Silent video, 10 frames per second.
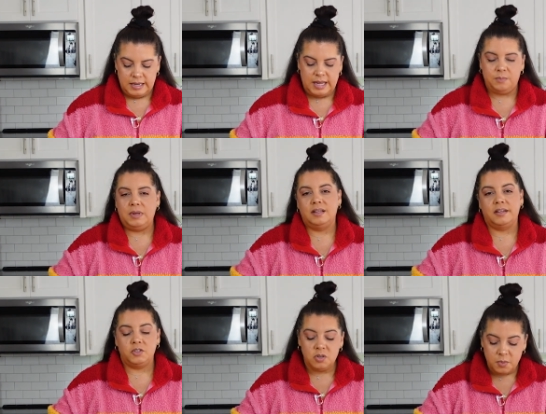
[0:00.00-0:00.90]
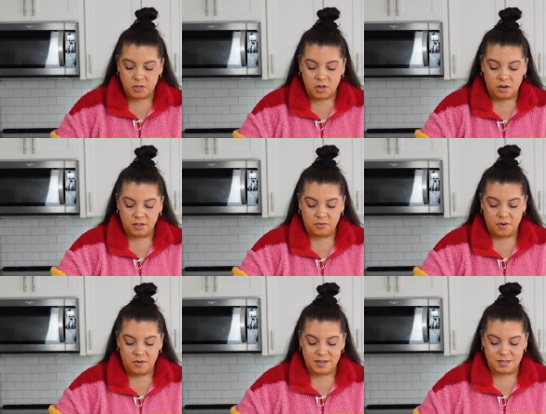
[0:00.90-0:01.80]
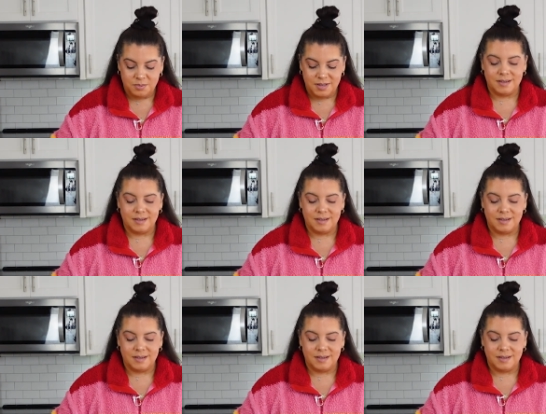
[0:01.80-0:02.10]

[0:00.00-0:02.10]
it being like too much garlic for a recipe,